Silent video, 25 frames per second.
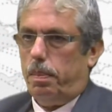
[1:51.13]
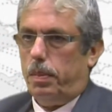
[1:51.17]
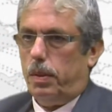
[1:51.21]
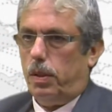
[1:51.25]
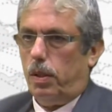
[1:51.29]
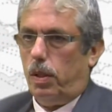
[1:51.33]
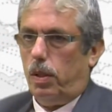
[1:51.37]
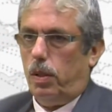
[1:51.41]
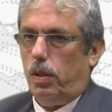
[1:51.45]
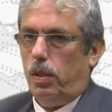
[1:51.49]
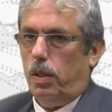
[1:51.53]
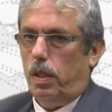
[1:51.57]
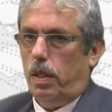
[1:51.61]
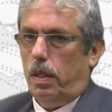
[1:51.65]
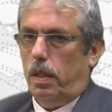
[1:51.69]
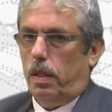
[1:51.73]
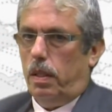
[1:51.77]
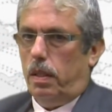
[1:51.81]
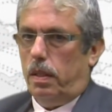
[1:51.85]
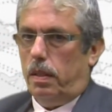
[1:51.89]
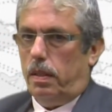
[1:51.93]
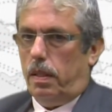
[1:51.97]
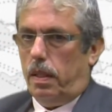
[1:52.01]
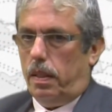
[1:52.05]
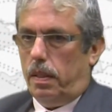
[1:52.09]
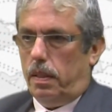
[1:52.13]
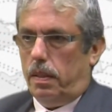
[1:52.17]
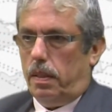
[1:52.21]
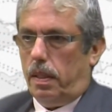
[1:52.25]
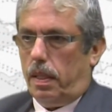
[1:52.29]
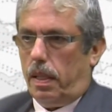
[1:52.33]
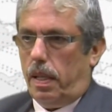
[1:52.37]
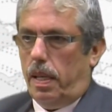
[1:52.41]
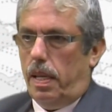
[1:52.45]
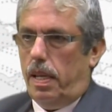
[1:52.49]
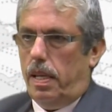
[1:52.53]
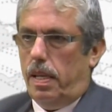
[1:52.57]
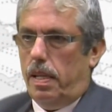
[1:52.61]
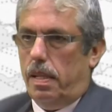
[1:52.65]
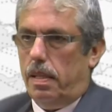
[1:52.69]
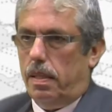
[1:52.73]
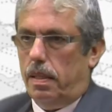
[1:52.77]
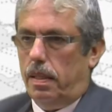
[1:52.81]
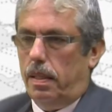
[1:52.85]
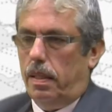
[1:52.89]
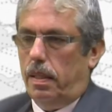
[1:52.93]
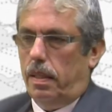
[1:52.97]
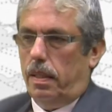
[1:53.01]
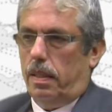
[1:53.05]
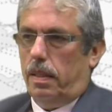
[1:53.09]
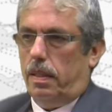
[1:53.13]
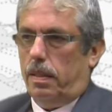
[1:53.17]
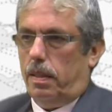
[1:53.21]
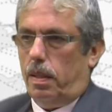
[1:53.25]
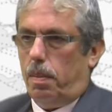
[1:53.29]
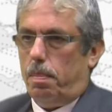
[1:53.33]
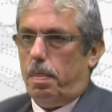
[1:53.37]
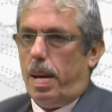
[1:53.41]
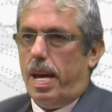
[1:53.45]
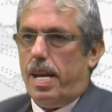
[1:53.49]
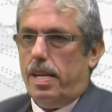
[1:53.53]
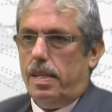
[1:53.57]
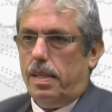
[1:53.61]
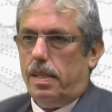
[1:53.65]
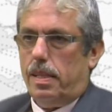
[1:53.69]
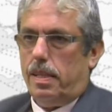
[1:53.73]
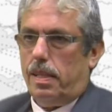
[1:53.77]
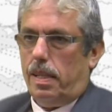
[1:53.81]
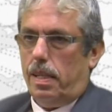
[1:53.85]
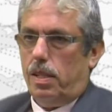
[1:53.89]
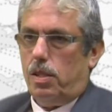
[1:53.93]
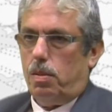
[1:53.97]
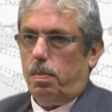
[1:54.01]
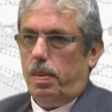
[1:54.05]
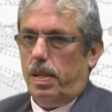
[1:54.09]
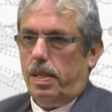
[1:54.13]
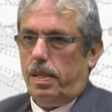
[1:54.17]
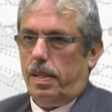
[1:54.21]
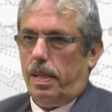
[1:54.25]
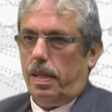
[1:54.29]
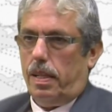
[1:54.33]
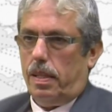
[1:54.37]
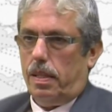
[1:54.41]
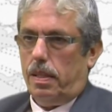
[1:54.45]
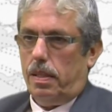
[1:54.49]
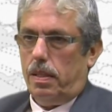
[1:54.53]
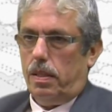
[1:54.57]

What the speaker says: So the key, the base is missing.